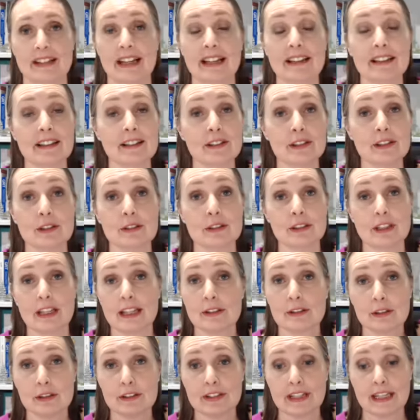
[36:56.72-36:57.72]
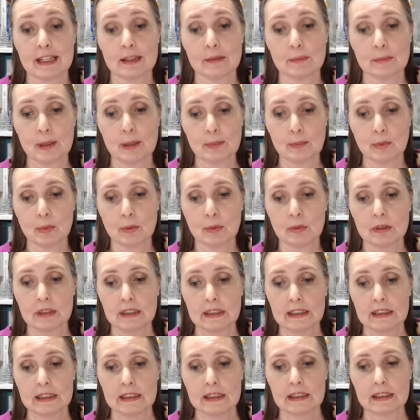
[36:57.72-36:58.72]
and as you say, people.
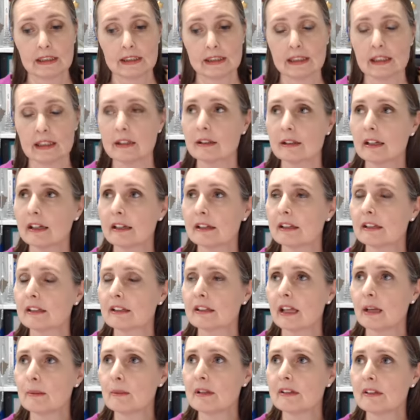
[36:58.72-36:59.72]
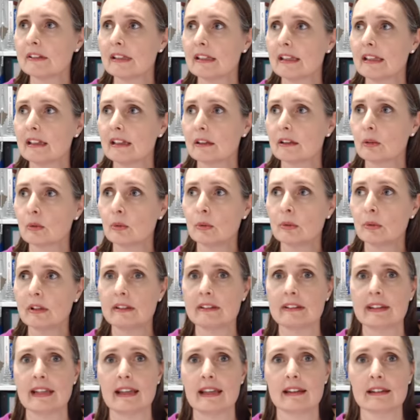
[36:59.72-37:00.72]
Yeah, Simon Sinek
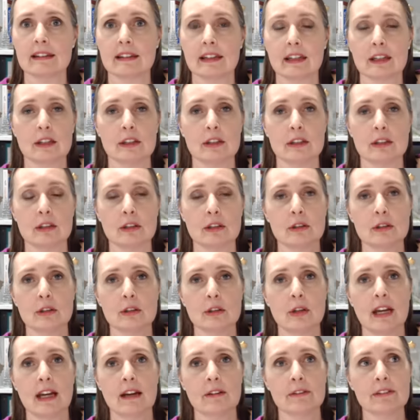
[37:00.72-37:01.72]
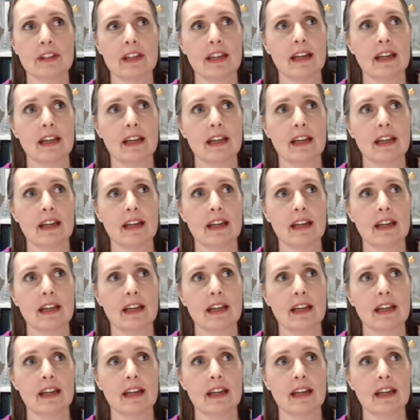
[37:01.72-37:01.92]
always says like you have to